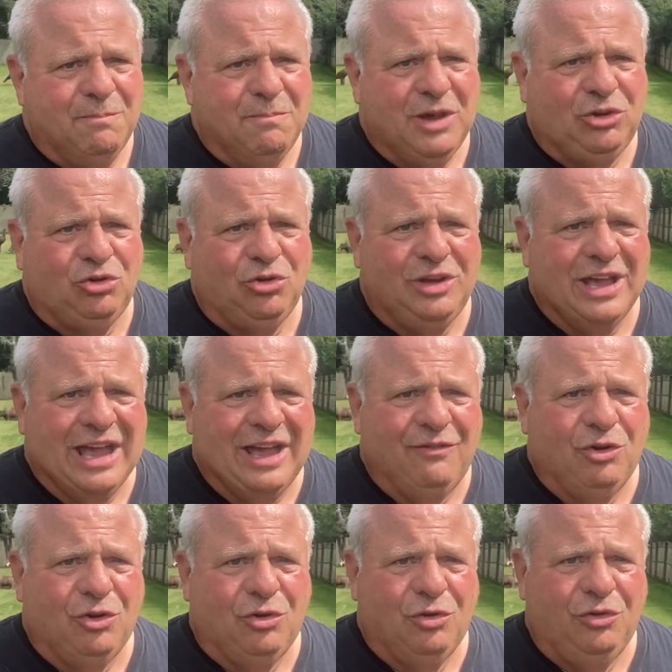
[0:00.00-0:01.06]
Make sure you have
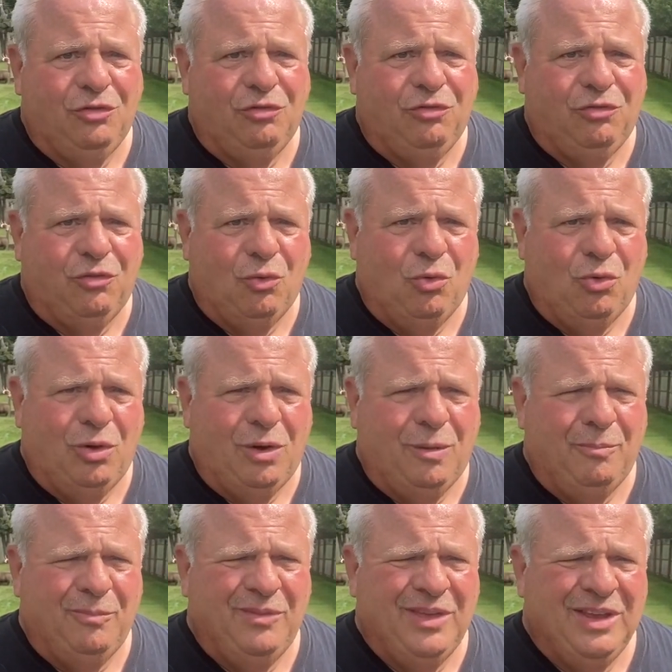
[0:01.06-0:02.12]
a good
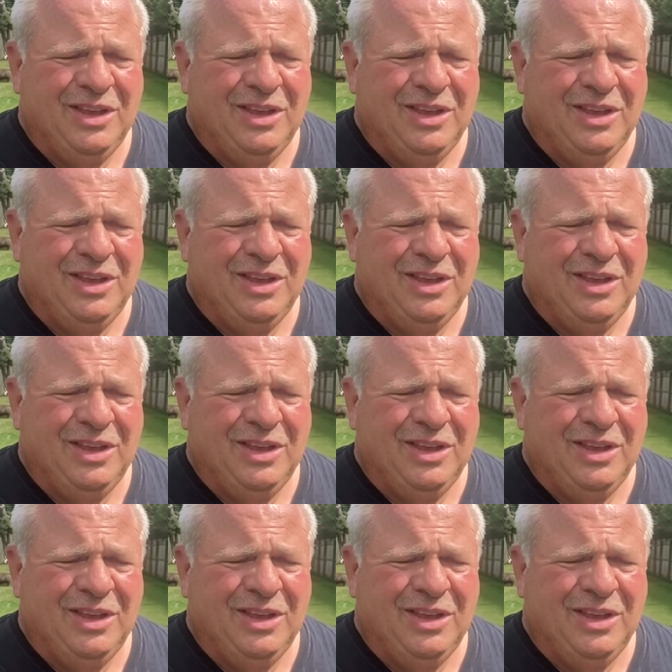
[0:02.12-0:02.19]
form.